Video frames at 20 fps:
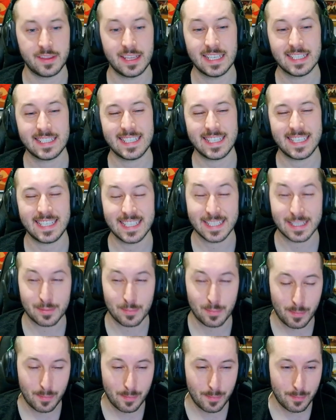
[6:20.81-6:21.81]
This is
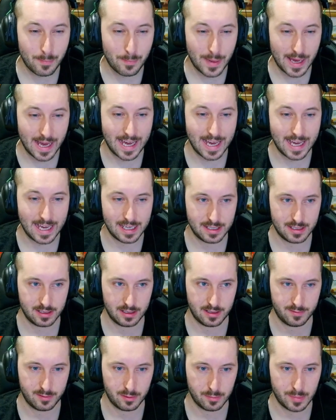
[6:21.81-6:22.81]
bad
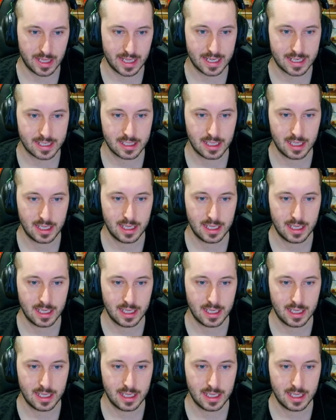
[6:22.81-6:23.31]
for black.